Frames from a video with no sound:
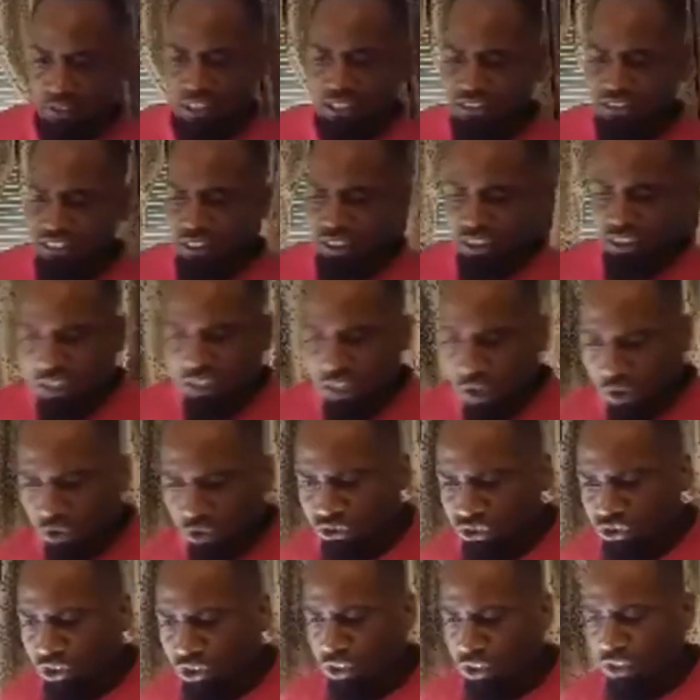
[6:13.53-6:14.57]
See, the
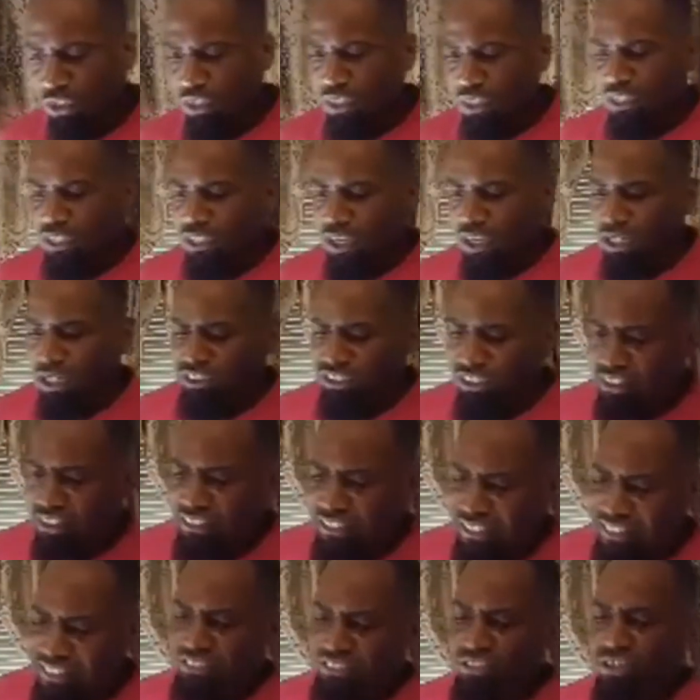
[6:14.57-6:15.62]
closer uh, she
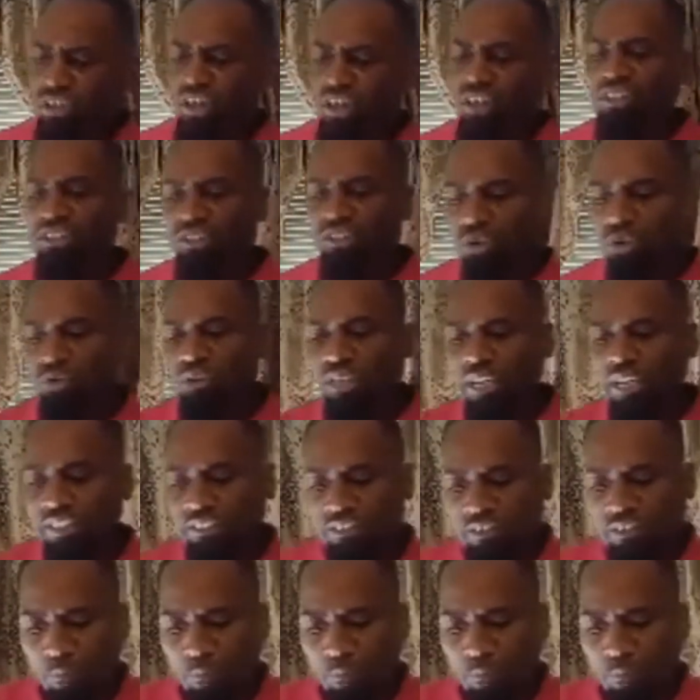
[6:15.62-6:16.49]
gets to her due date,